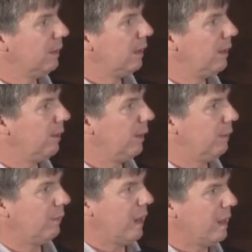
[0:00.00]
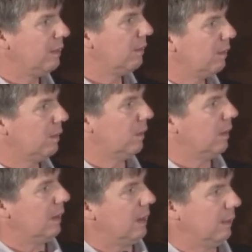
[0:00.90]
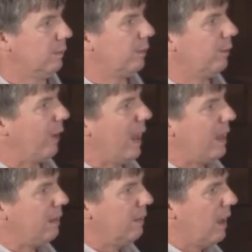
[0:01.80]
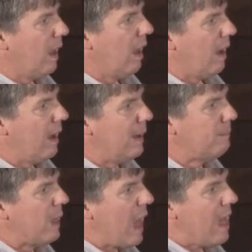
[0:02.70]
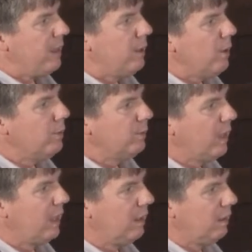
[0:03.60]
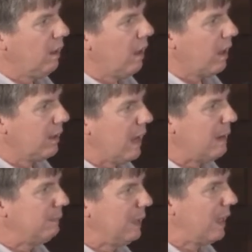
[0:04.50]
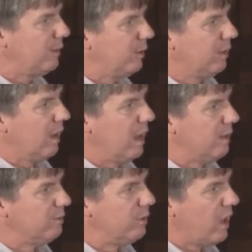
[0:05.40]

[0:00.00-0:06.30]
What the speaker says: here in red or in gray, using a combination of